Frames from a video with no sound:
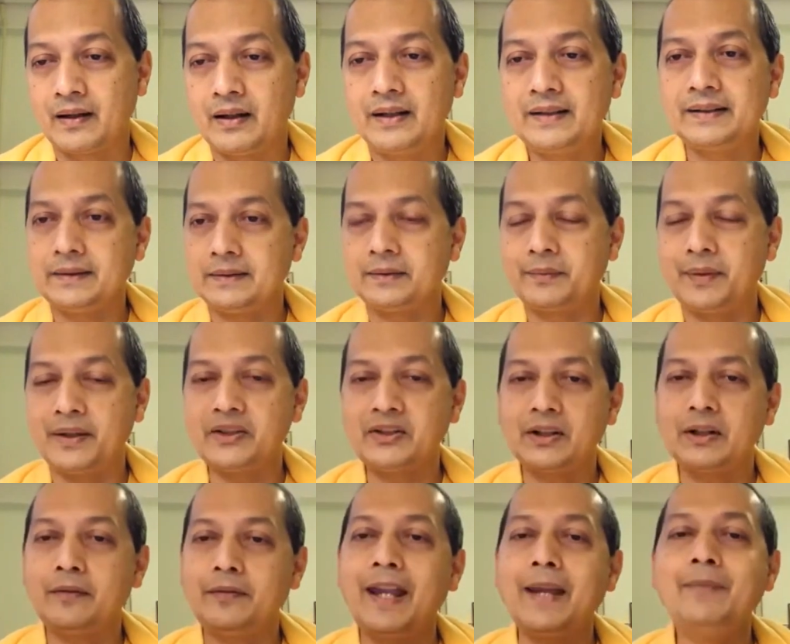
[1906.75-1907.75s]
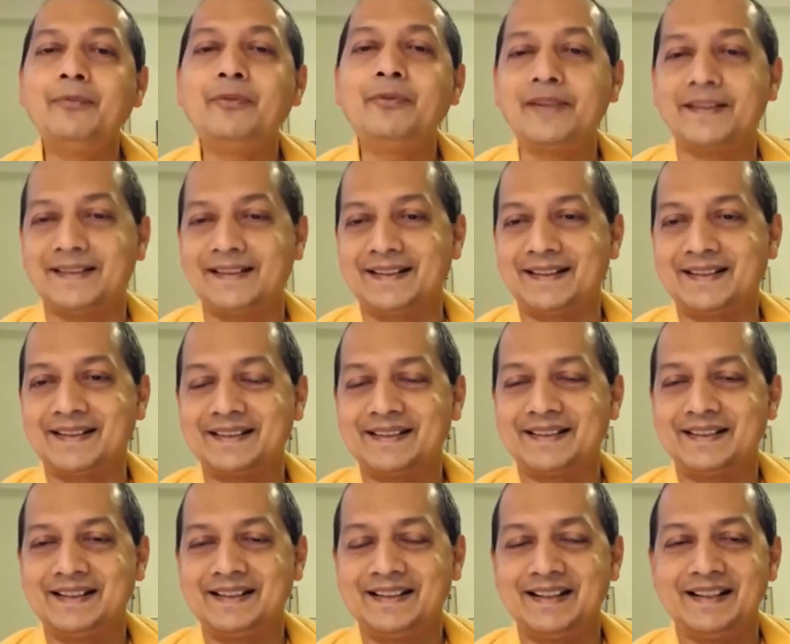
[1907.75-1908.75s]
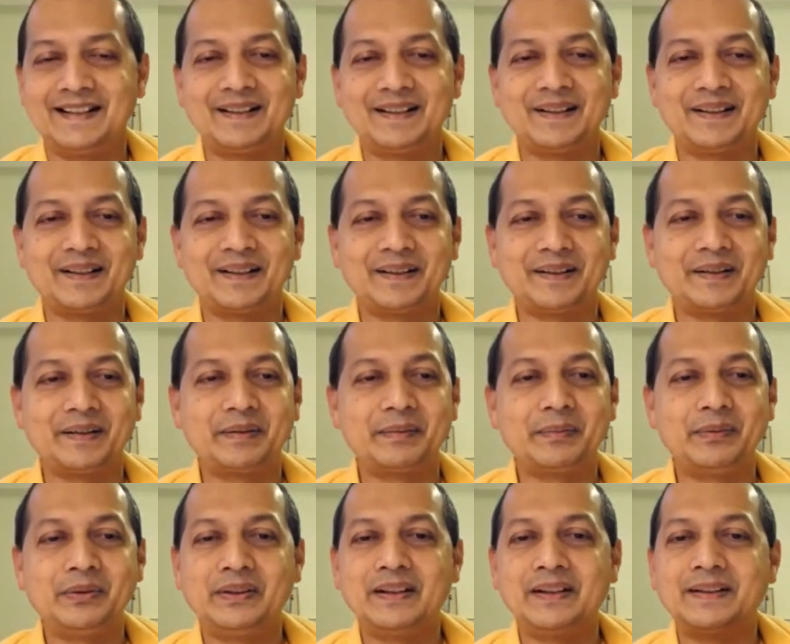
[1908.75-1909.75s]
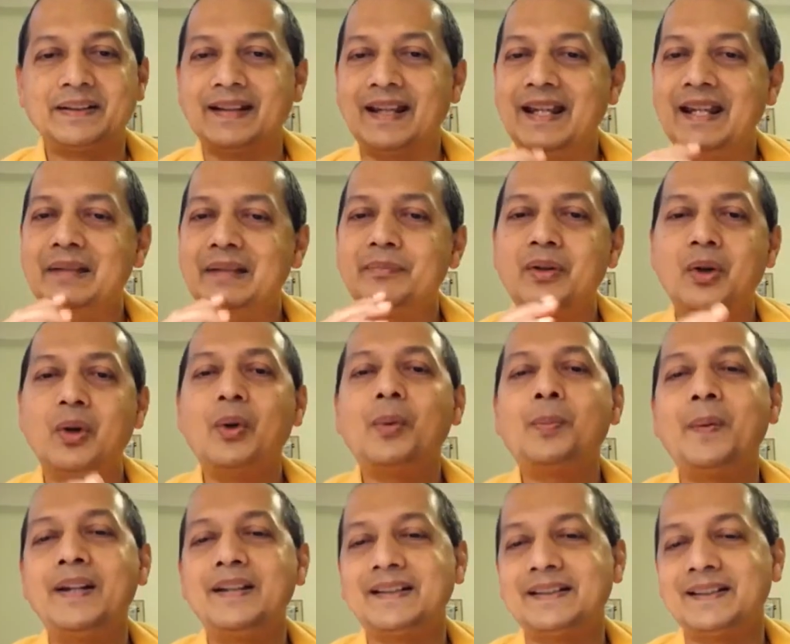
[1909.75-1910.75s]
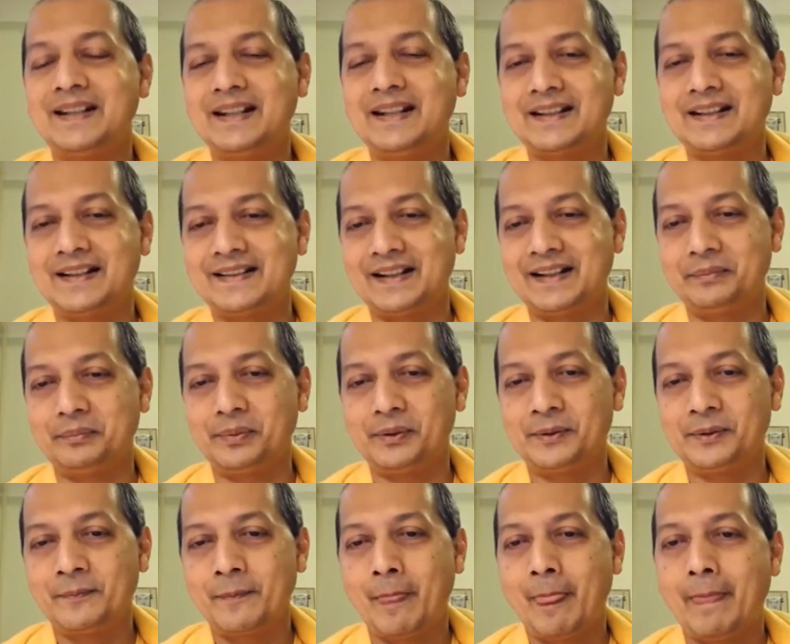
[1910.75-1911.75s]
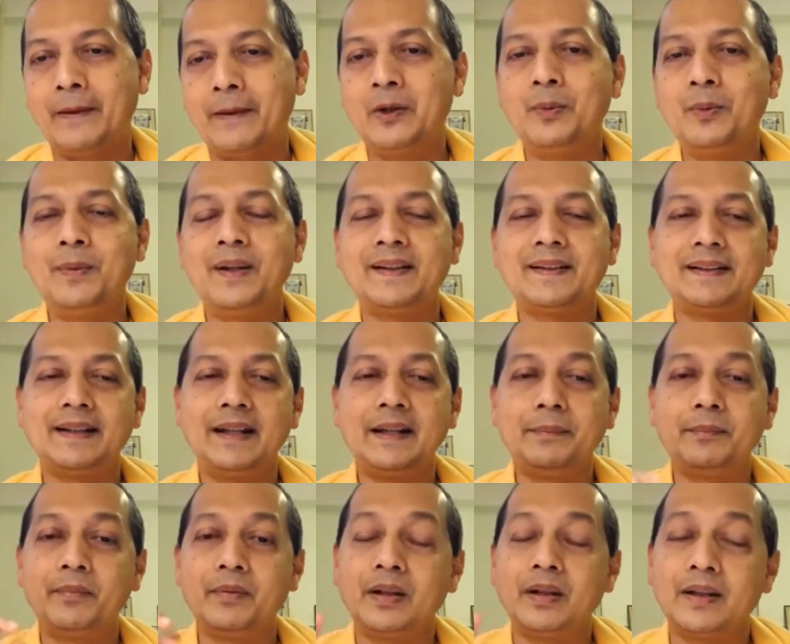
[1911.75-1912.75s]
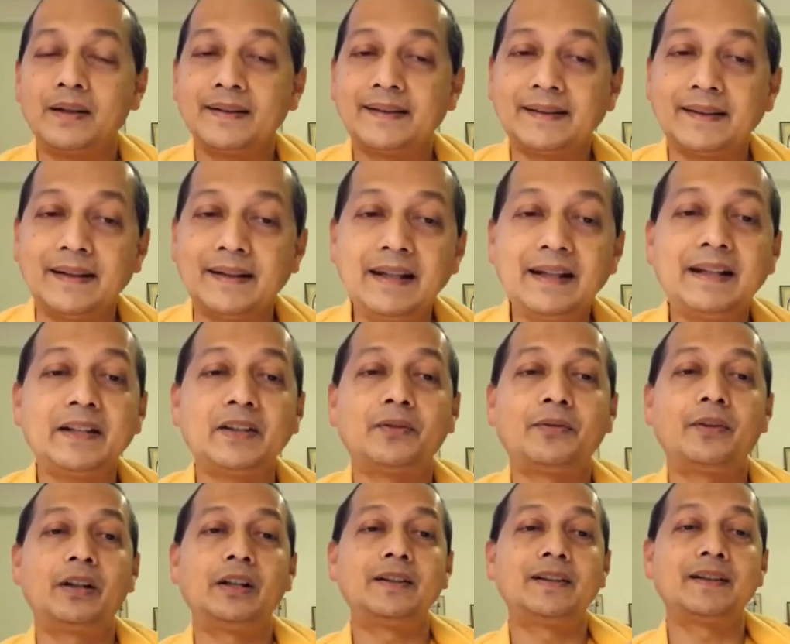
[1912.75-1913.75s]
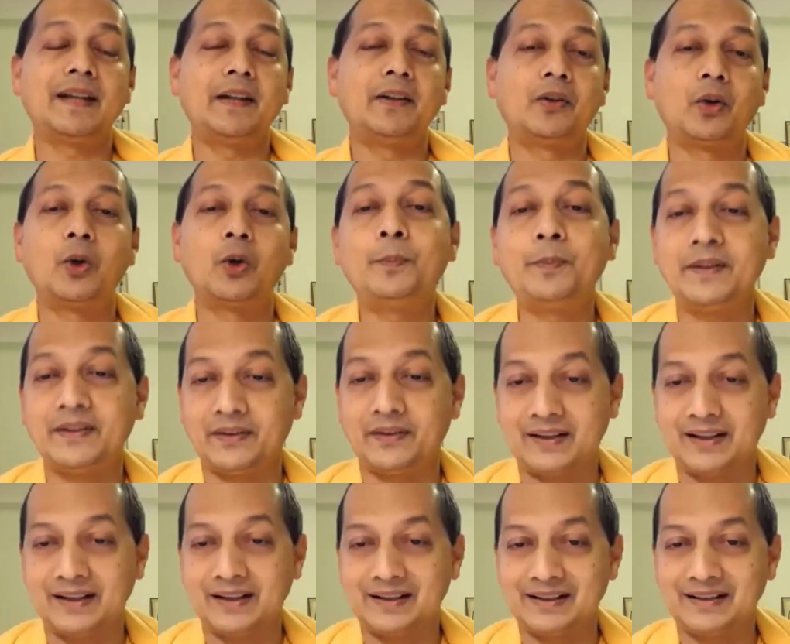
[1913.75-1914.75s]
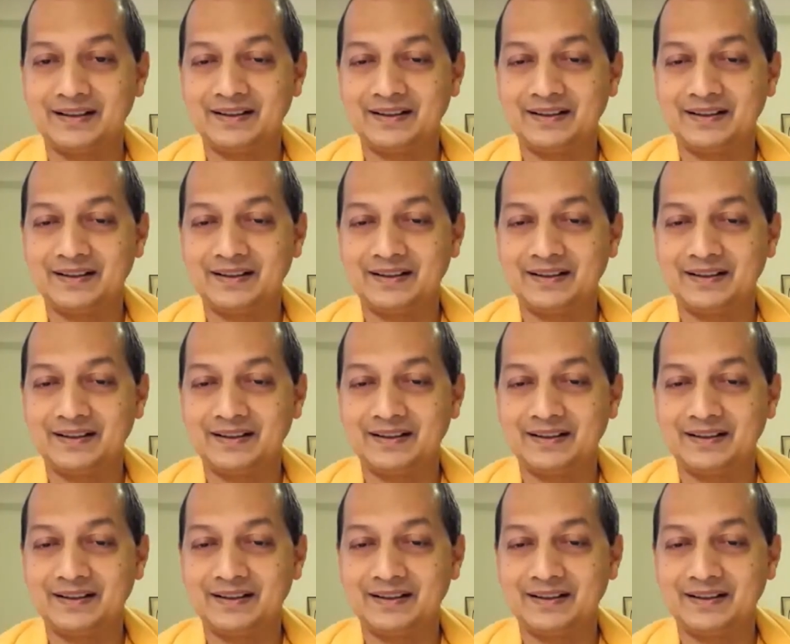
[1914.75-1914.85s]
It's a question of emphasis. The same rope and snake example. You may say snake is false and rope is real.